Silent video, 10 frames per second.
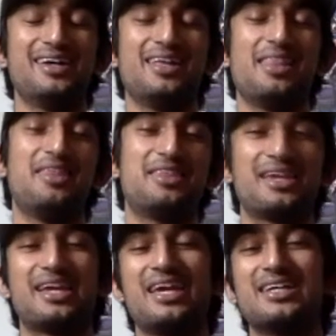the
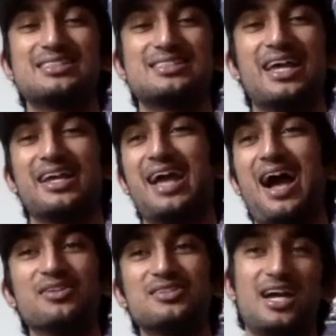thing is, like
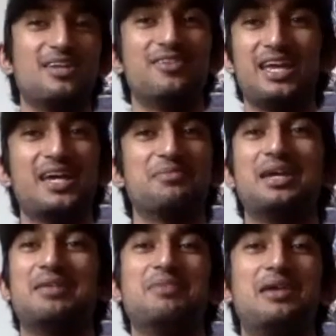outside of him,
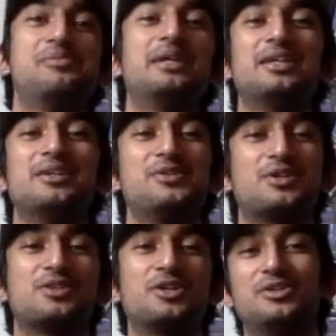and maybe you
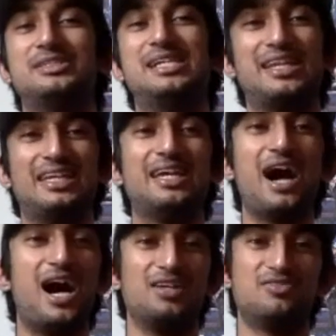could throw Denny
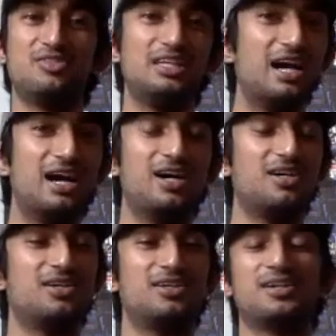Advia
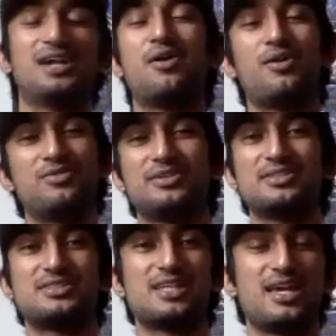or however you
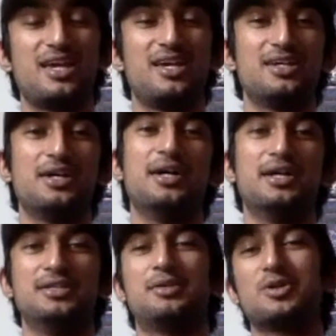say
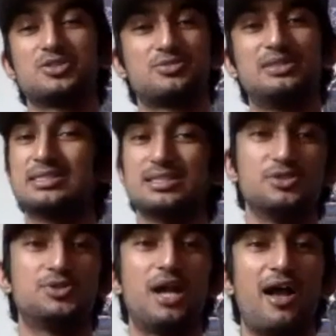their most
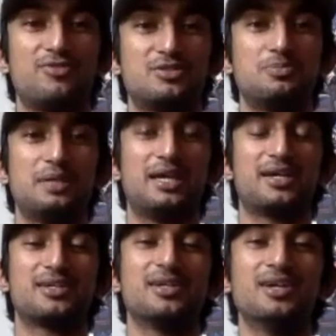recent draft
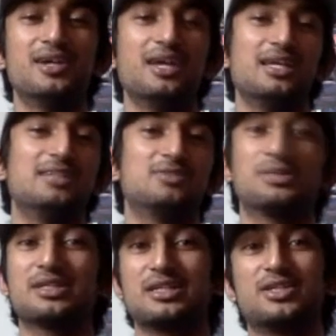pick. He's a
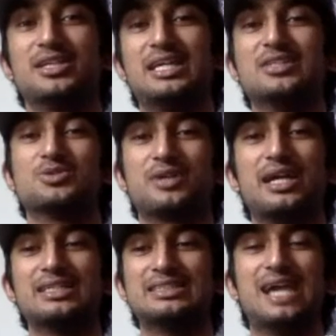really good
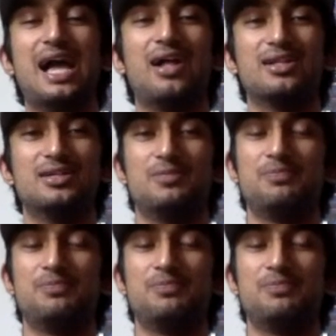Israeli talent.